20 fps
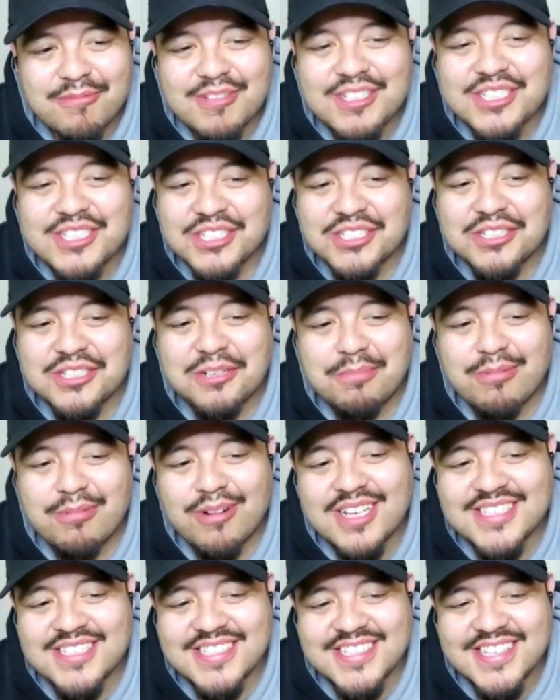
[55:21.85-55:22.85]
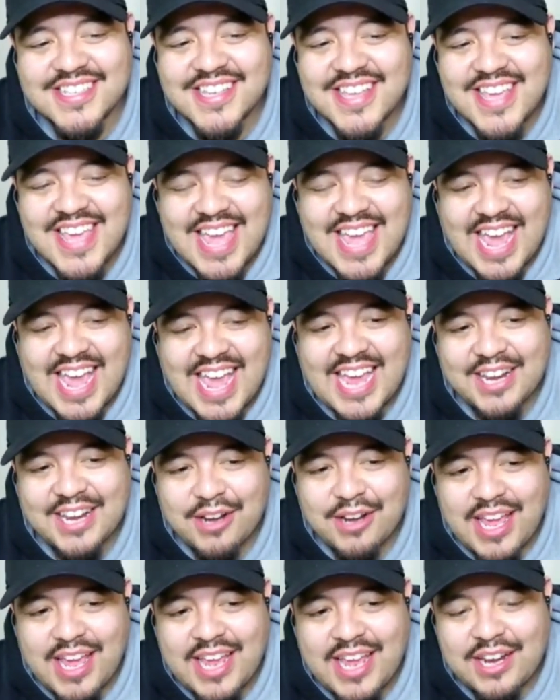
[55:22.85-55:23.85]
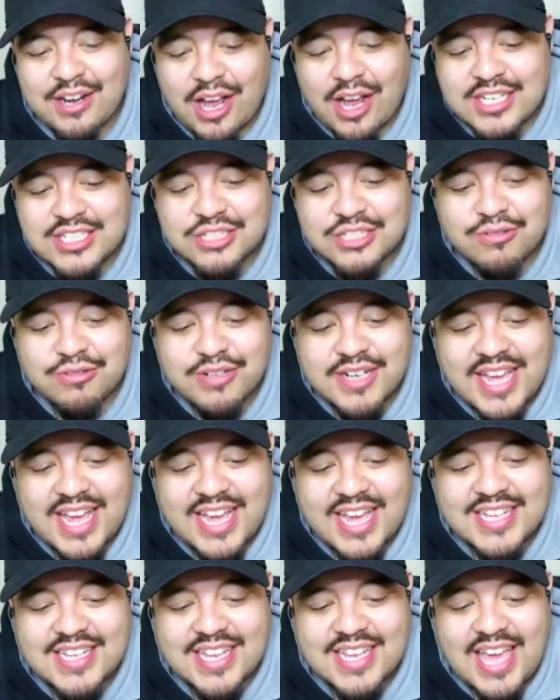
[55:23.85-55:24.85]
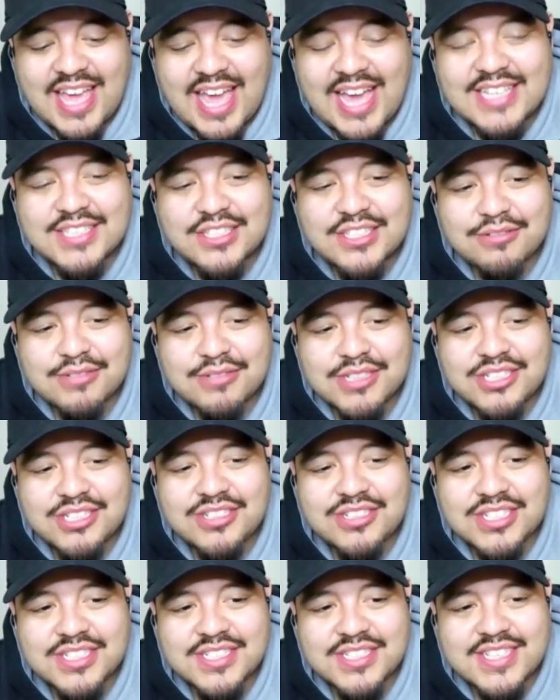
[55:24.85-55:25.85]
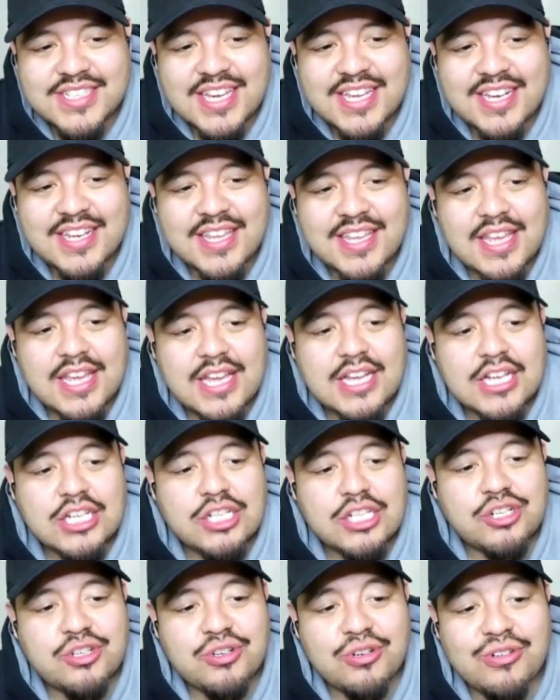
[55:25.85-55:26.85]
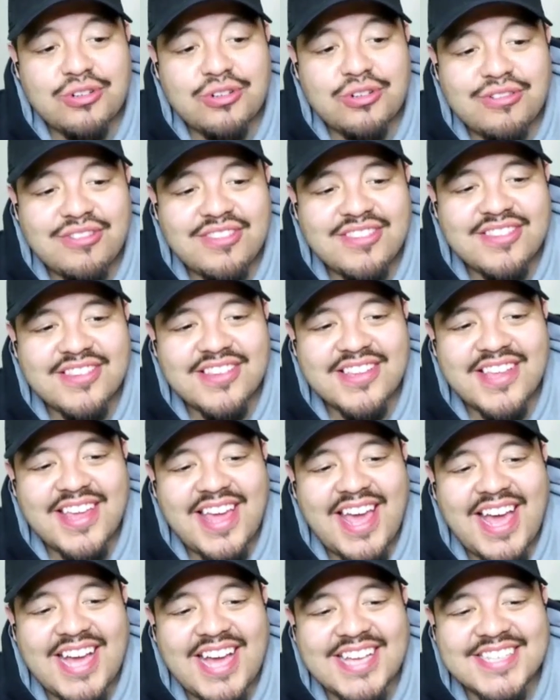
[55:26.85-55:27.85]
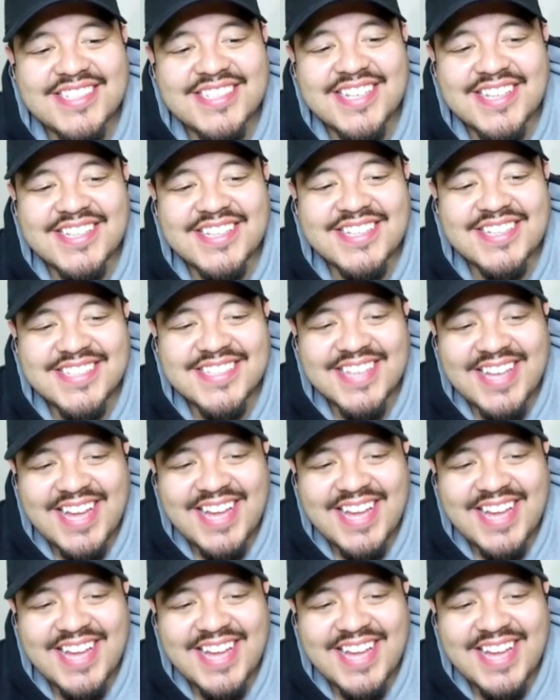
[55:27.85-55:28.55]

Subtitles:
We just suppress it. And I just want to add to what you just said. Truth has nothing to